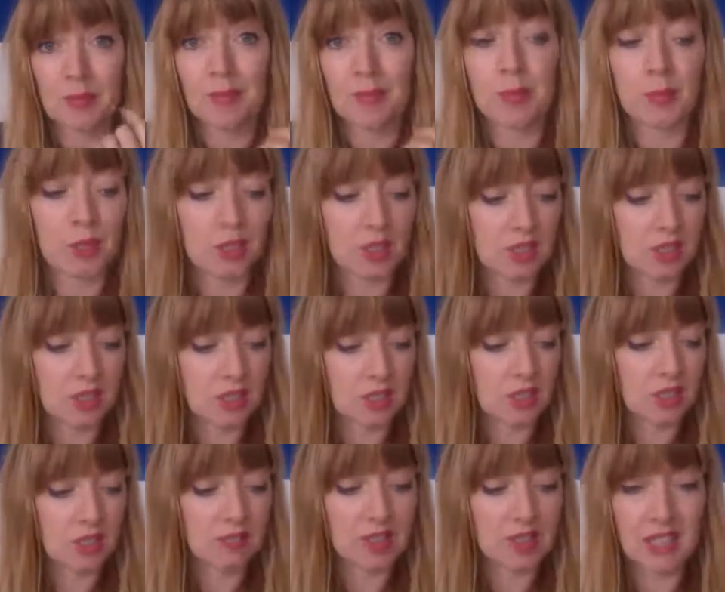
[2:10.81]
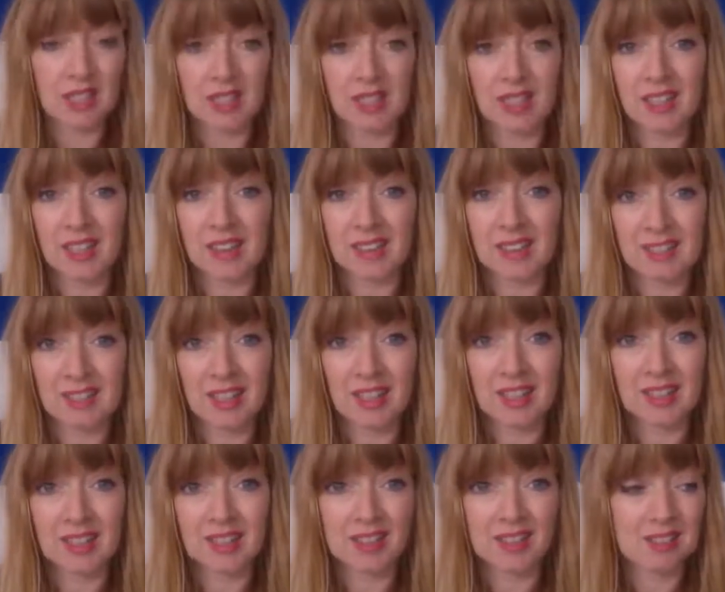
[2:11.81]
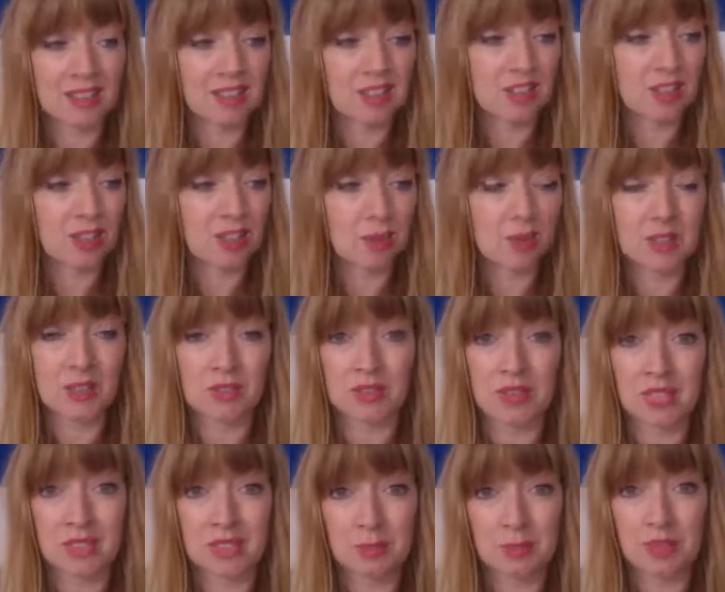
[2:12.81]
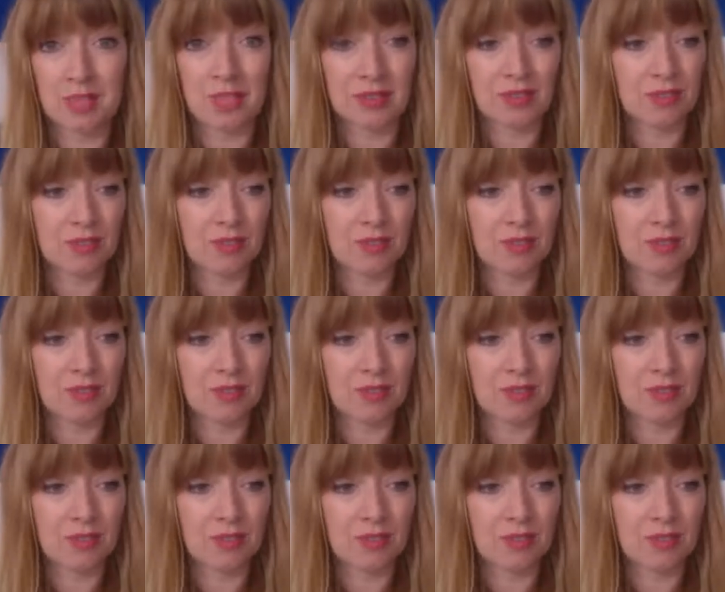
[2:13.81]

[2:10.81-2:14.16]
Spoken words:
But I really like it, and in terms of an SPF